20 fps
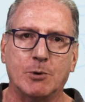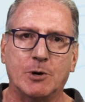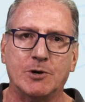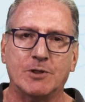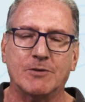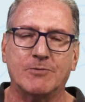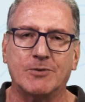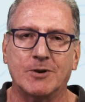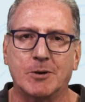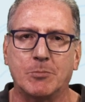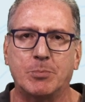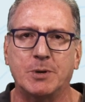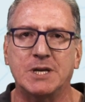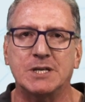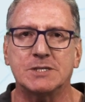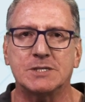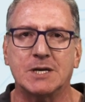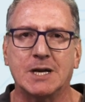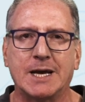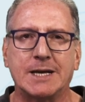in the
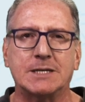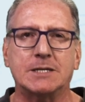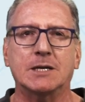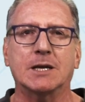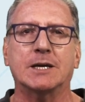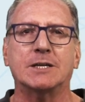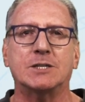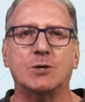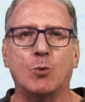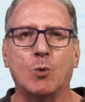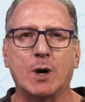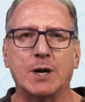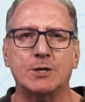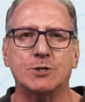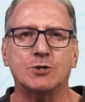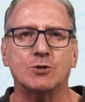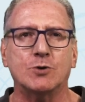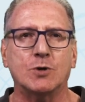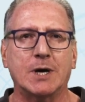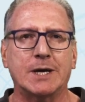Philippines in 1991,
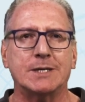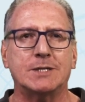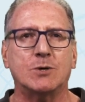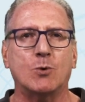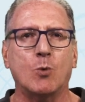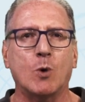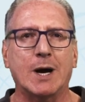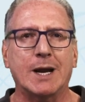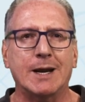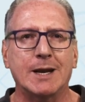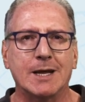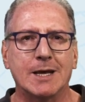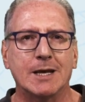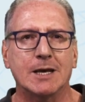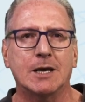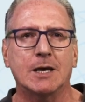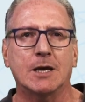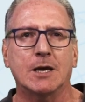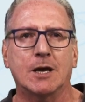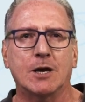June 91,
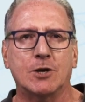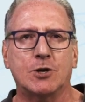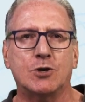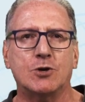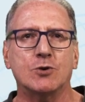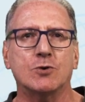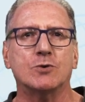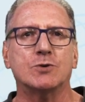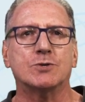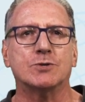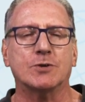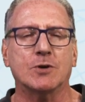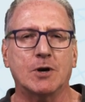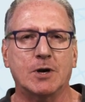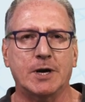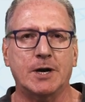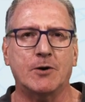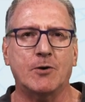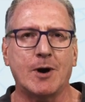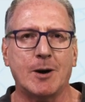a huge
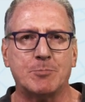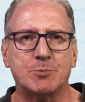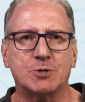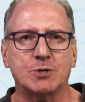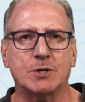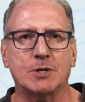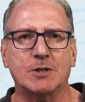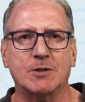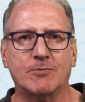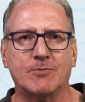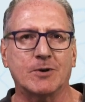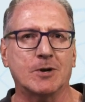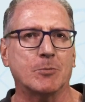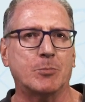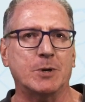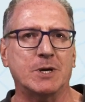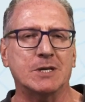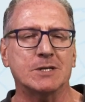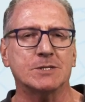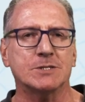eruption in the
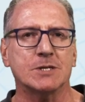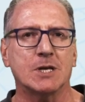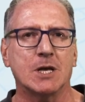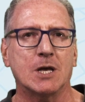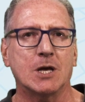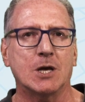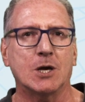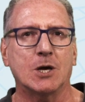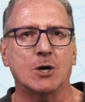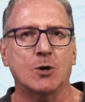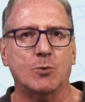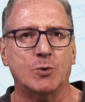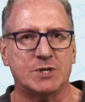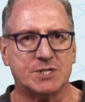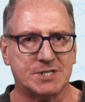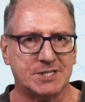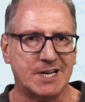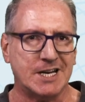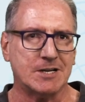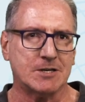Philippines, which
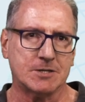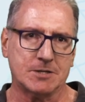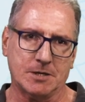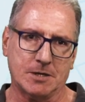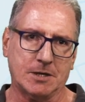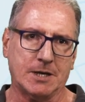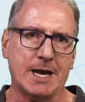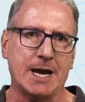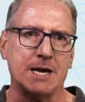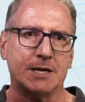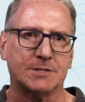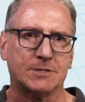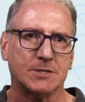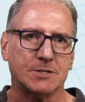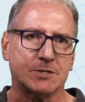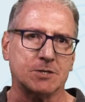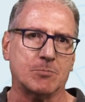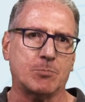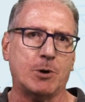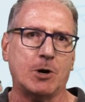sent gases
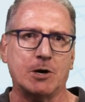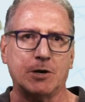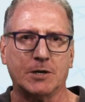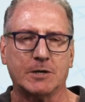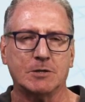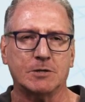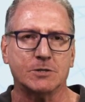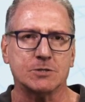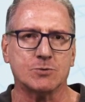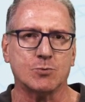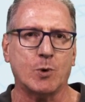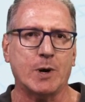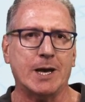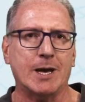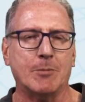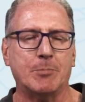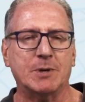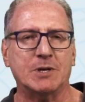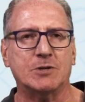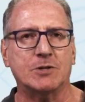and particles way
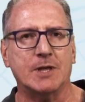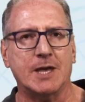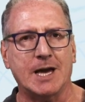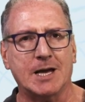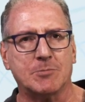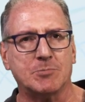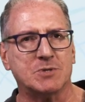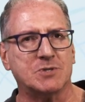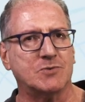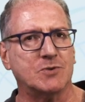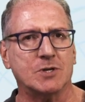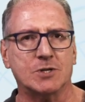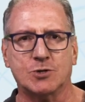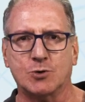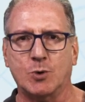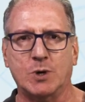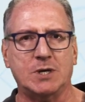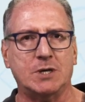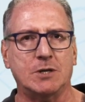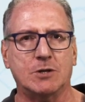up into the atmosphere,
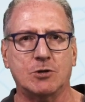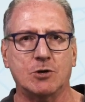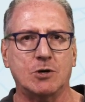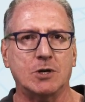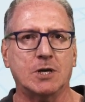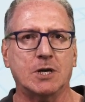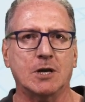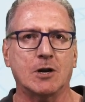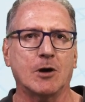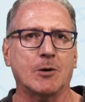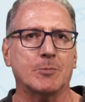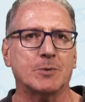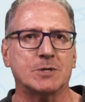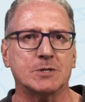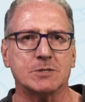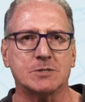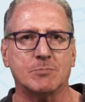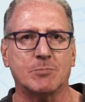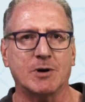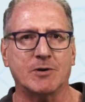20, 30
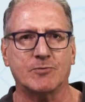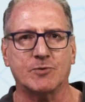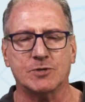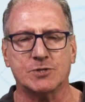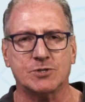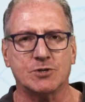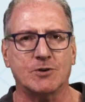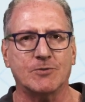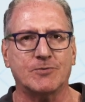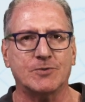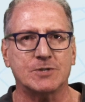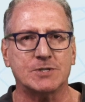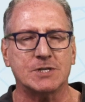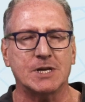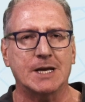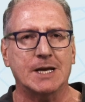kilometers above the surface.